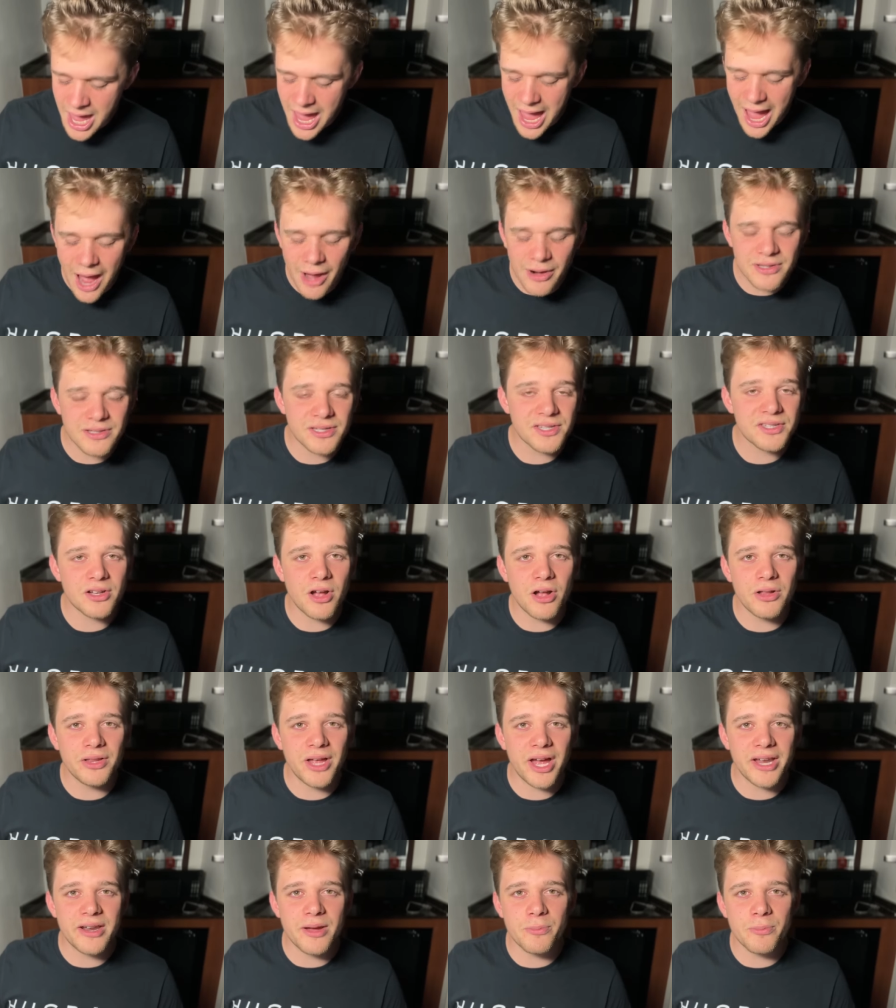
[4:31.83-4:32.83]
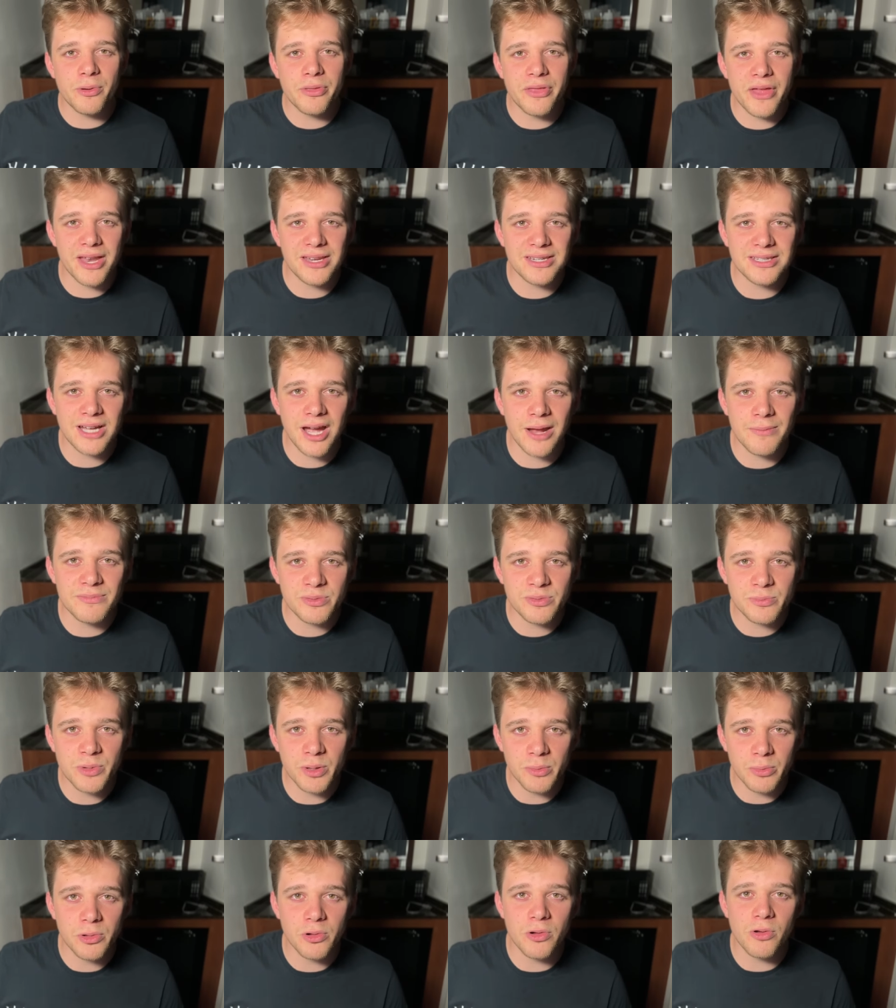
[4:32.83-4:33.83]
how does this all line up with end times
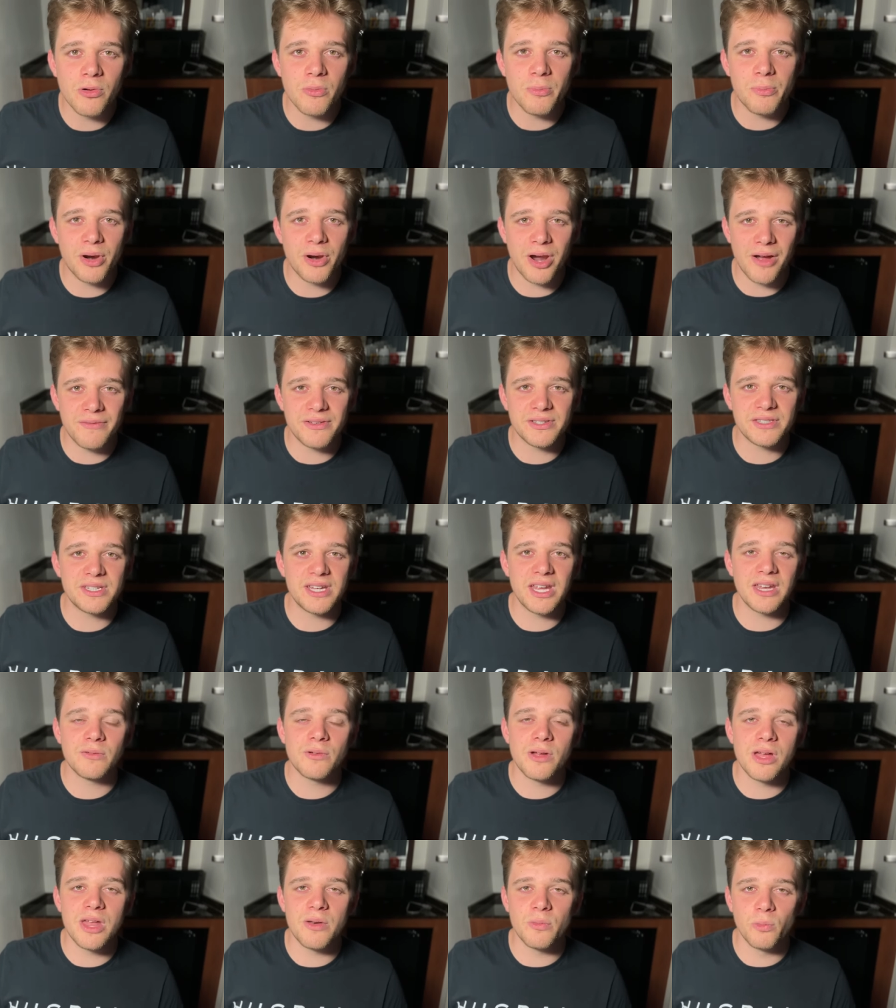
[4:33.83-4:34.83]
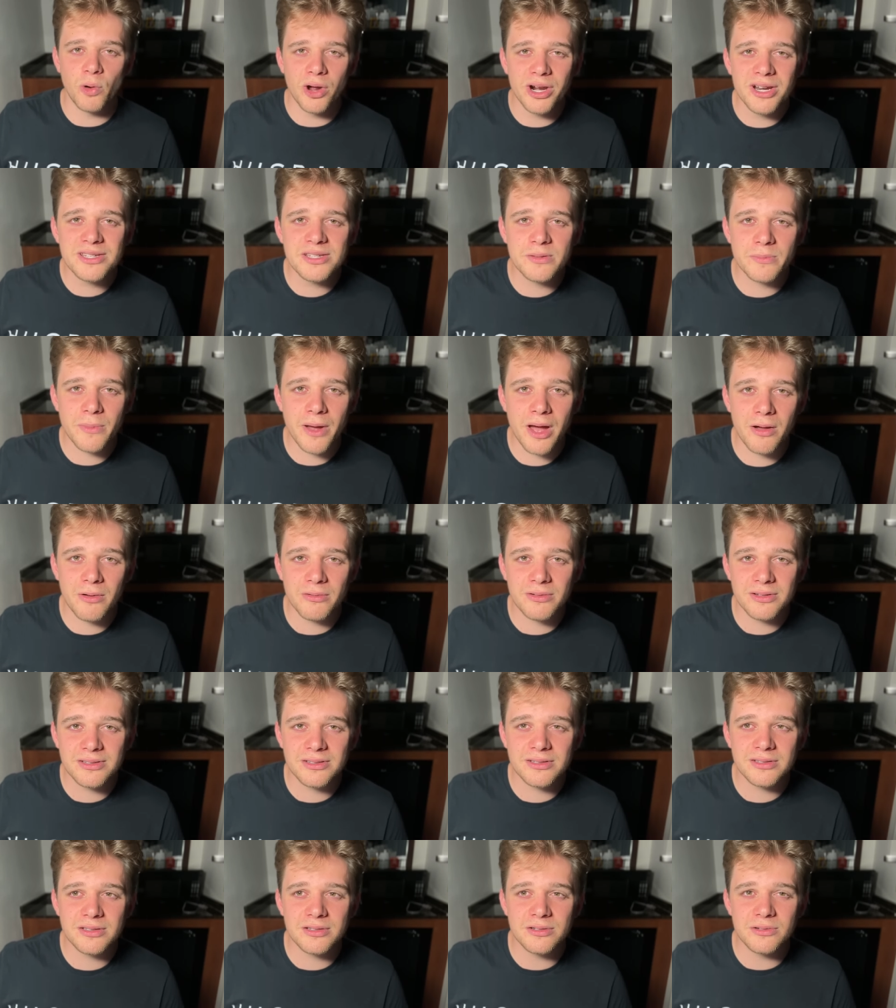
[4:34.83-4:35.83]
biblical prophecy, and, and what is about
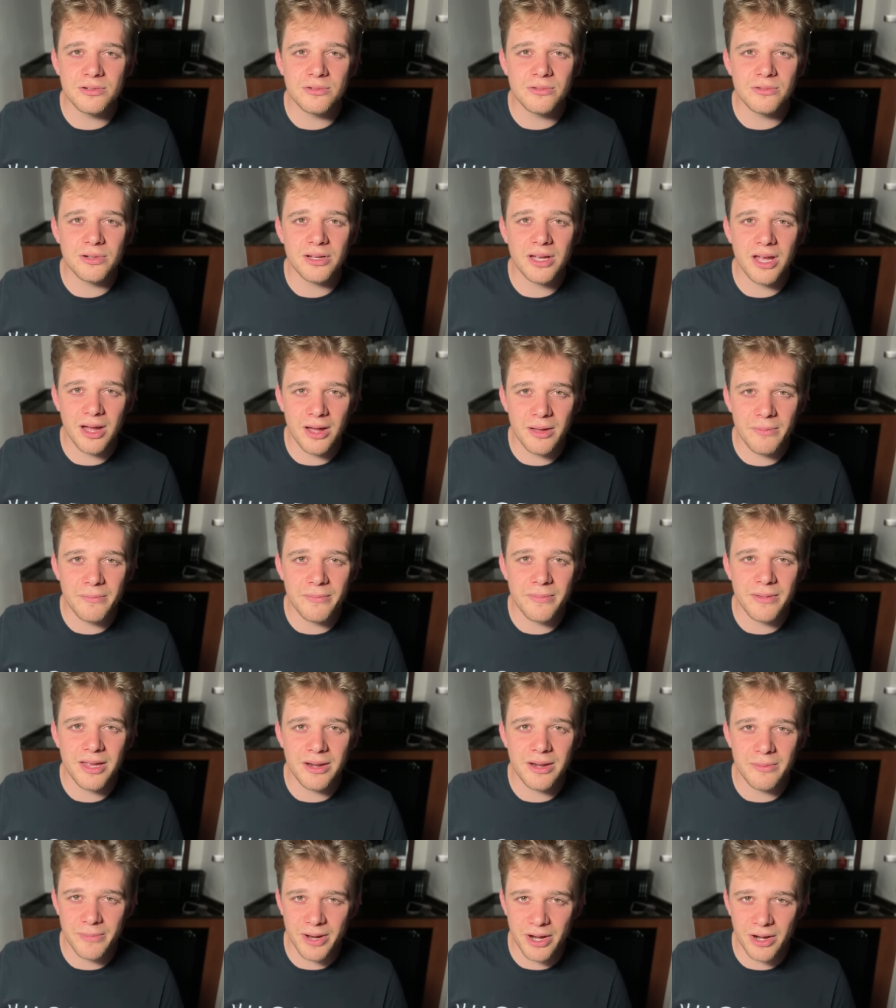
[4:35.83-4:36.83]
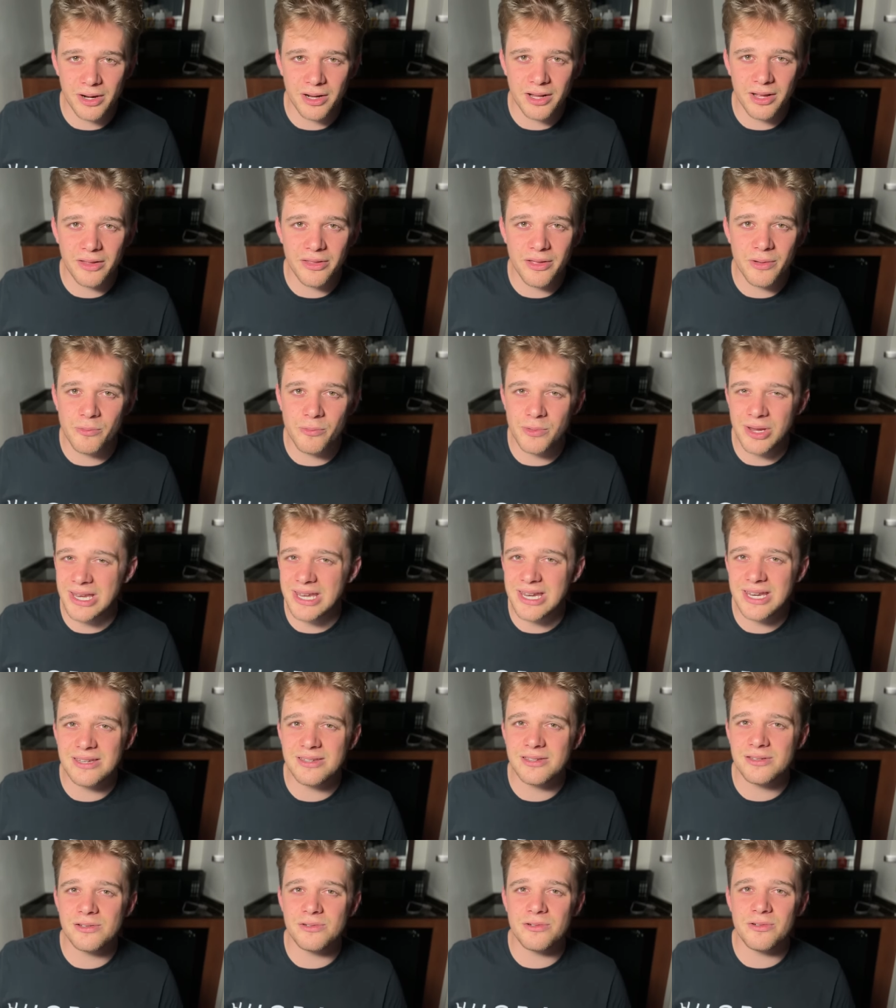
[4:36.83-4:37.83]
to come in America that we need
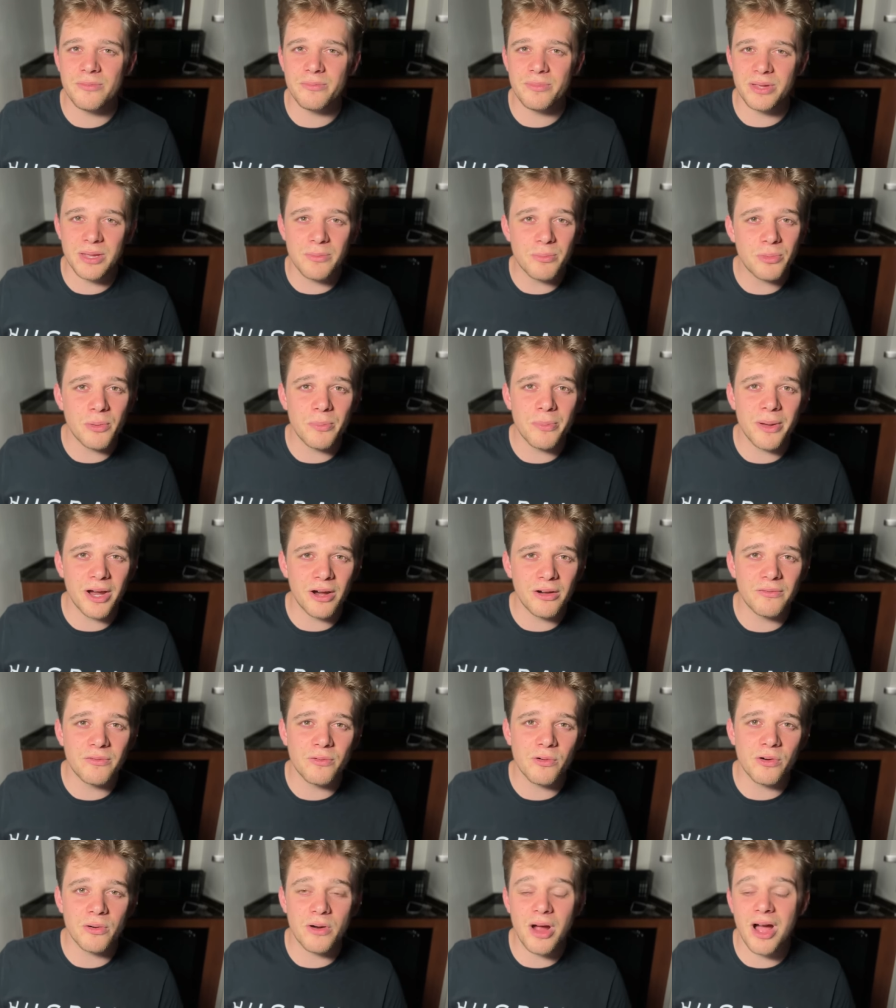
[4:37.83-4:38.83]
to be prepared for?